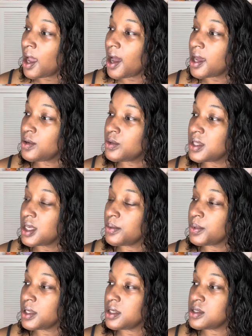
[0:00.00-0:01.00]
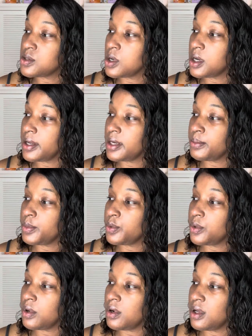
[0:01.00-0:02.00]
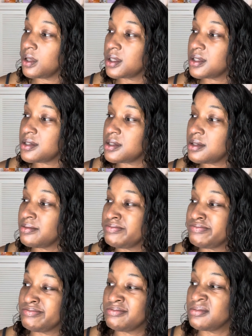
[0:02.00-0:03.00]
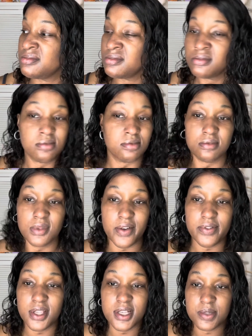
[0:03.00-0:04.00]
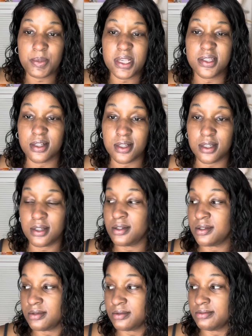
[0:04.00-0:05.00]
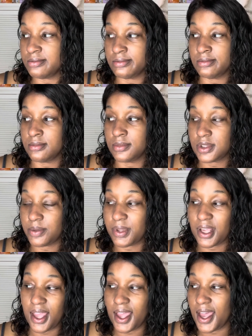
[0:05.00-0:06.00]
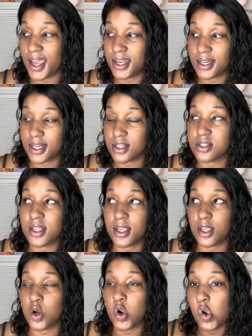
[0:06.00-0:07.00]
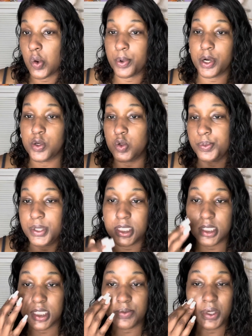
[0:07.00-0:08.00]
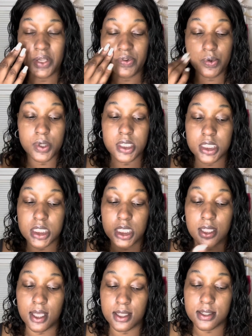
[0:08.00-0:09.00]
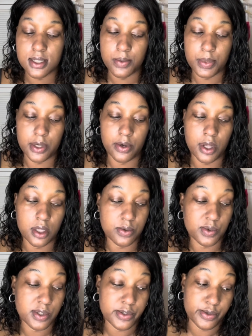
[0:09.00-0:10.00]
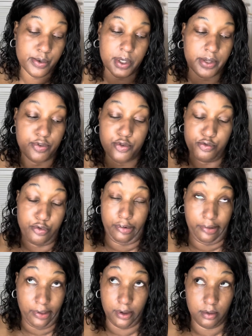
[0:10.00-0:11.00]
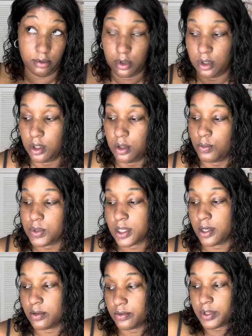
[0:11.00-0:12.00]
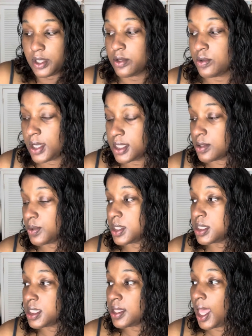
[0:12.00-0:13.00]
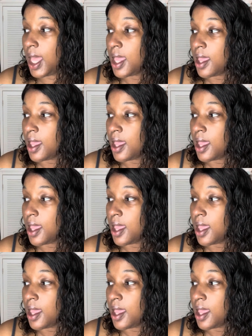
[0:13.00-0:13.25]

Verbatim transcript: I don't think I'm gonna do a honeymoon haul because everything is basically something I had, and I just like incorporate new pieces. But if you want to see that, just let me know. I'll do one if you really, which I don't think you guys want to see that.